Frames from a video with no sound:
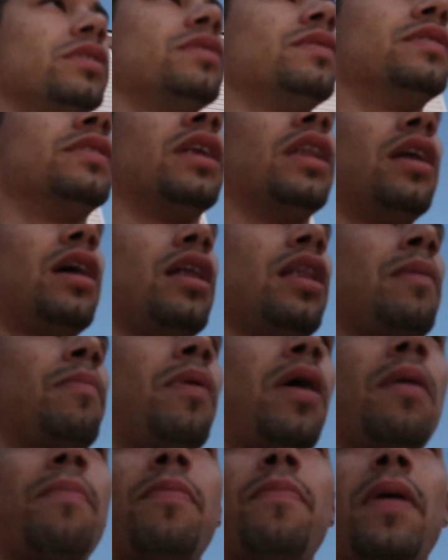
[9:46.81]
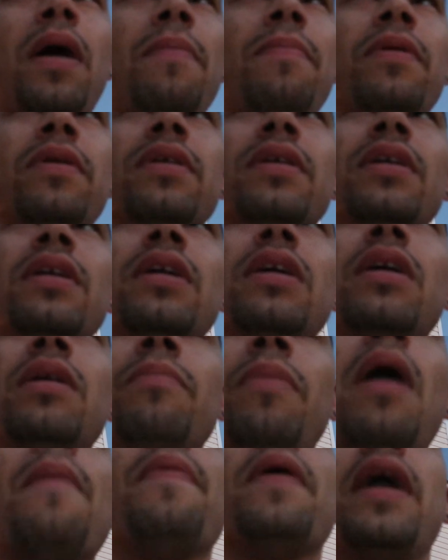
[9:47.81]
Is it Lala? Papa
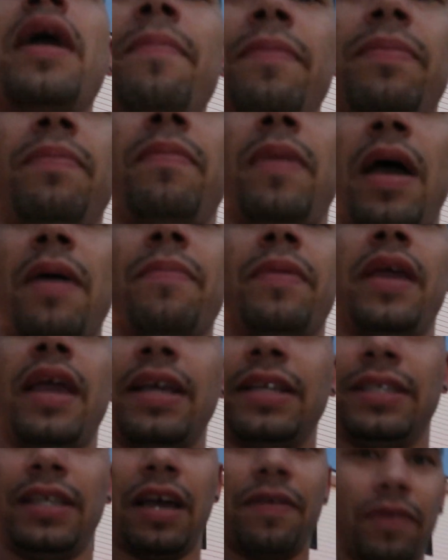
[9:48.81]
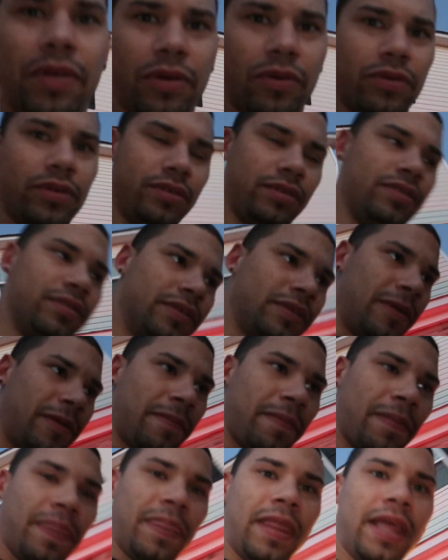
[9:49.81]
MK7 on
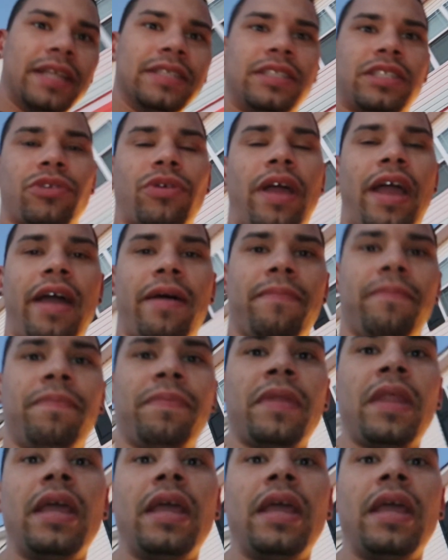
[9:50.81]
Instagram.